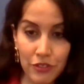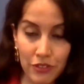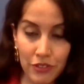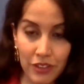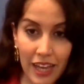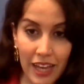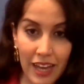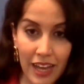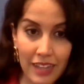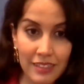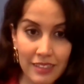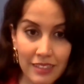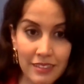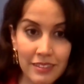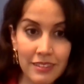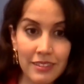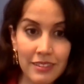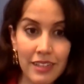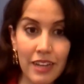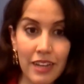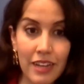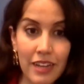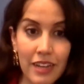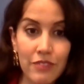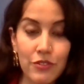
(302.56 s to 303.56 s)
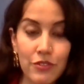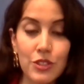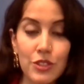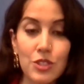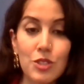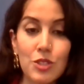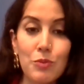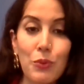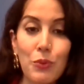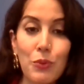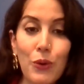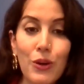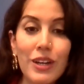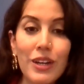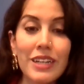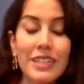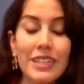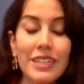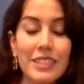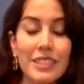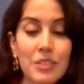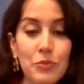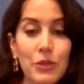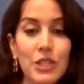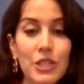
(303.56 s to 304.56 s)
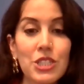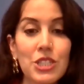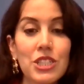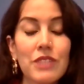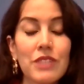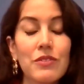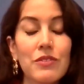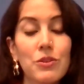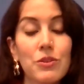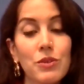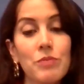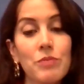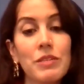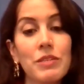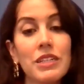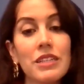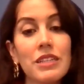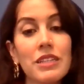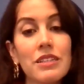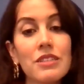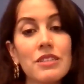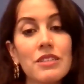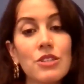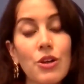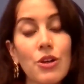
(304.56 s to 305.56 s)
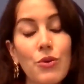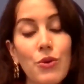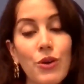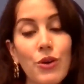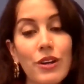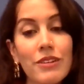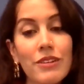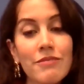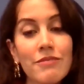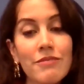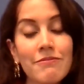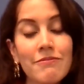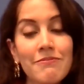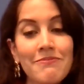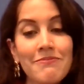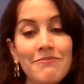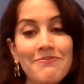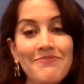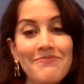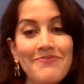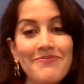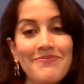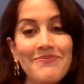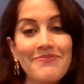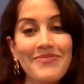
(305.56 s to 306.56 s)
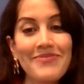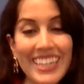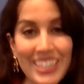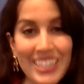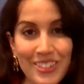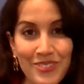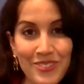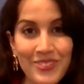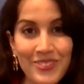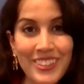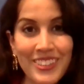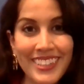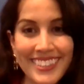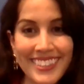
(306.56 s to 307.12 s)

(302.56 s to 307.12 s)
for that and for the support and inspiration of the women in this cohort. Thank you.